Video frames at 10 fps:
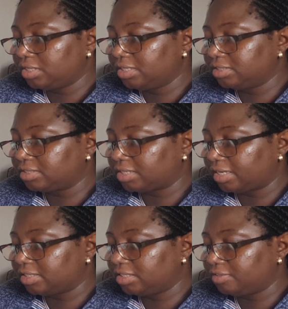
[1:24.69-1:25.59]

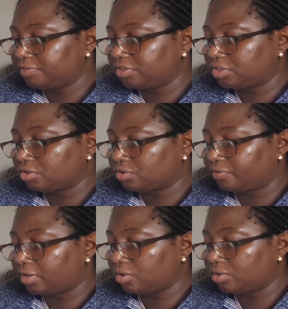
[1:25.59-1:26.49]
inside the living cells of
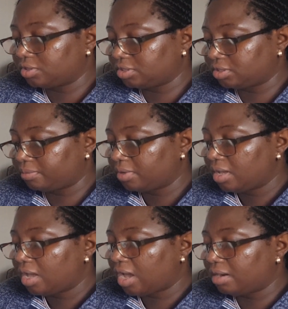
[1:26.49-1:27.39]
an organism
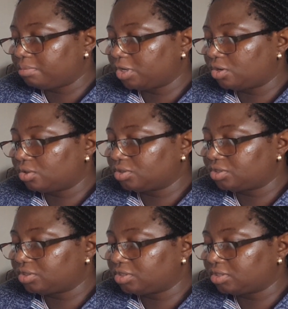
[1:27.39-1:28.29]
and may cause
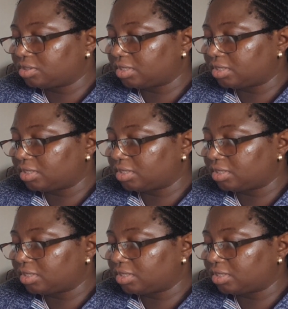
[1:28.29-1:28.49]
disease.